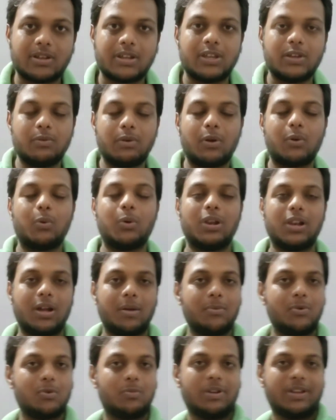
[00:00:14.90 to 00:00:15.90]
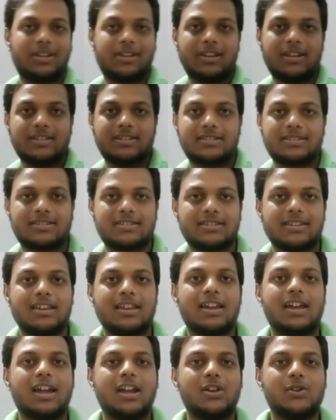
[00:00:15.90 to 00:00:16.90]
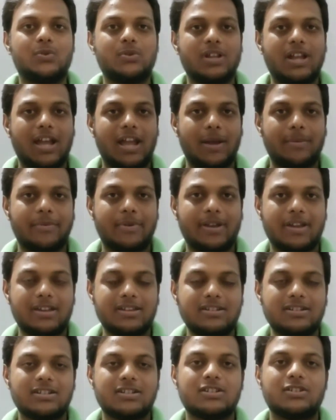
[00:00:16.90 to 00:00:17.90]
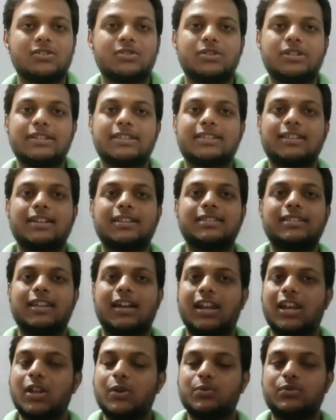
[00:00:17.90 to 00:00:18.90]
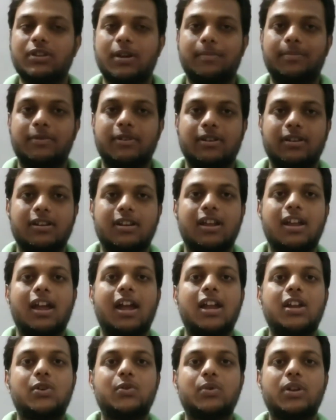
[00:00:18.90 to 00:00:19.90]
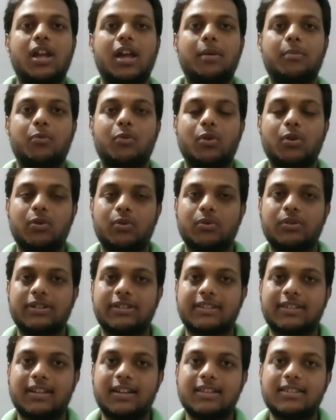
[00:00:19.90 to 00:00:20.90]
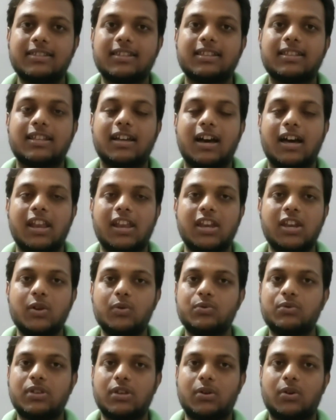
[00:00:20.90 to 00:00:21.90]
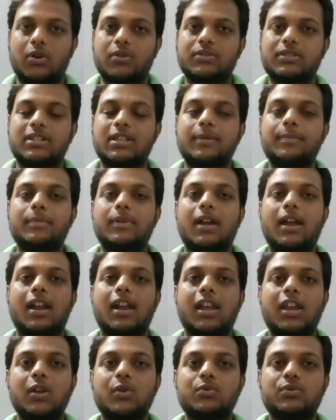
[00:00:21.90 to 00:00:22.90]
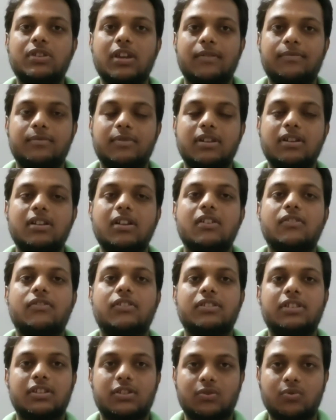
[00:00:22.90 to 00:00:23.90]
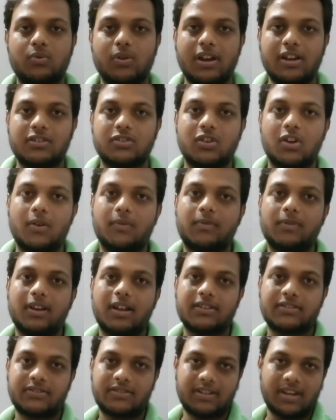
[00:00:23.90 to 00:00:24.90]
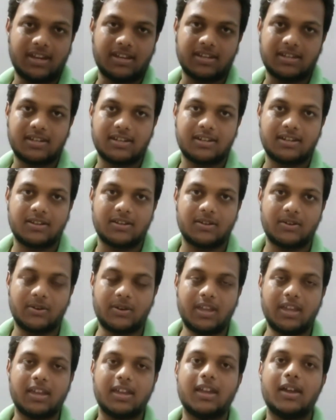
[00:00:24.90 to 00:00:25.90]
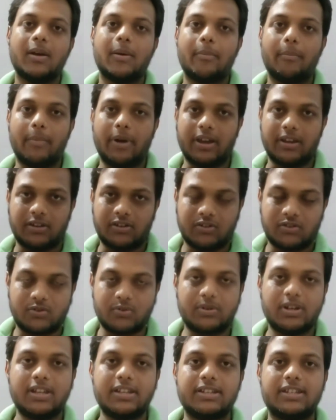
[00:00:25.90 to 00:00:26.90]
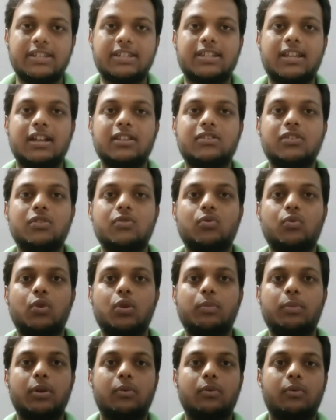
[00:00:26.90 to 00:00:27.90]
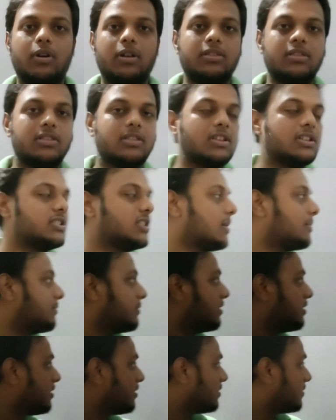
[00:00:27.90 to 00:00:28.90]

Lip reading: You are welcome to my class. And today I am here to discuss a new chapter. And today I am going to discuss a new concept and new chapter for the students of class 10. Okay. My today's discussion will be on the chapter